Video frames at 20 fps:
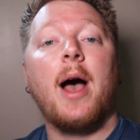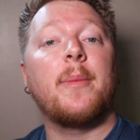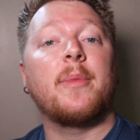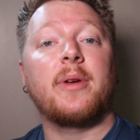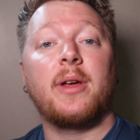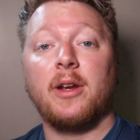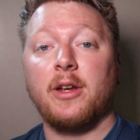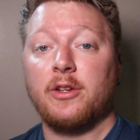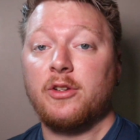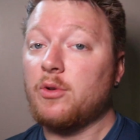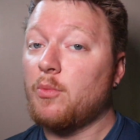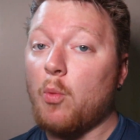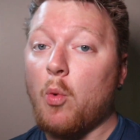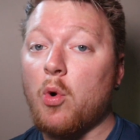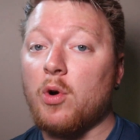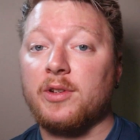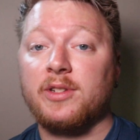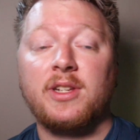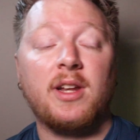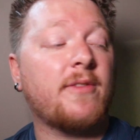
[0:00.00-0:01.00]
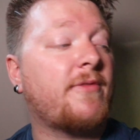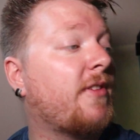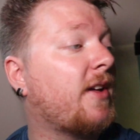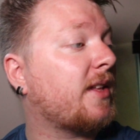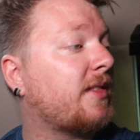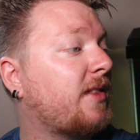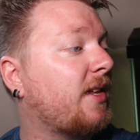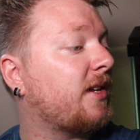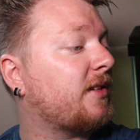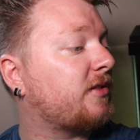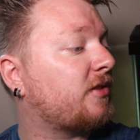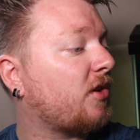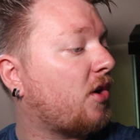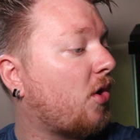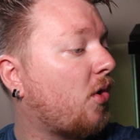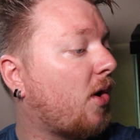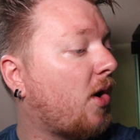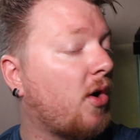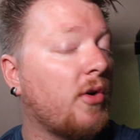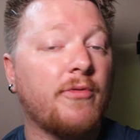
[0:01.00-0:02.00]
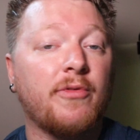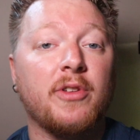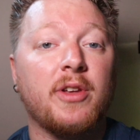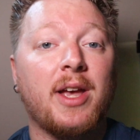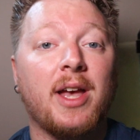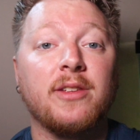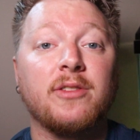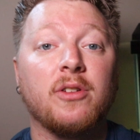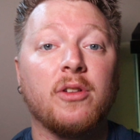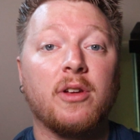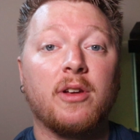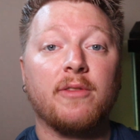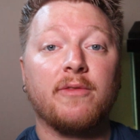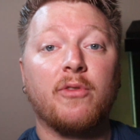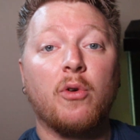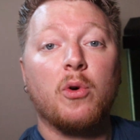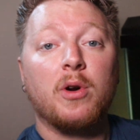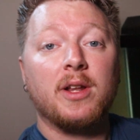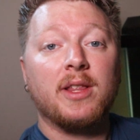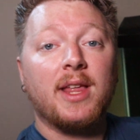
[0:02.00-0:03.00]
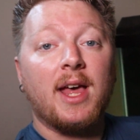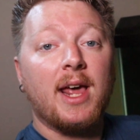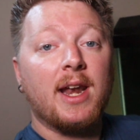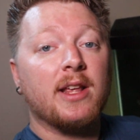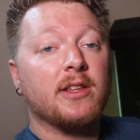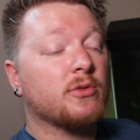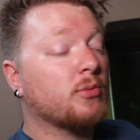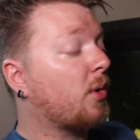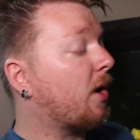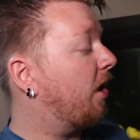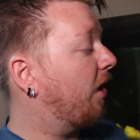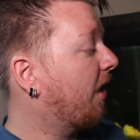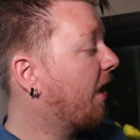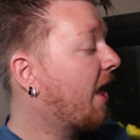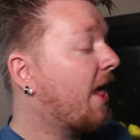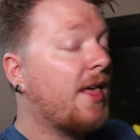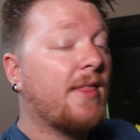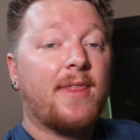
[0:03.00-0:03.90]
I'm gonna do more stuff like this, so hopefully you guys are looking forward to that as well.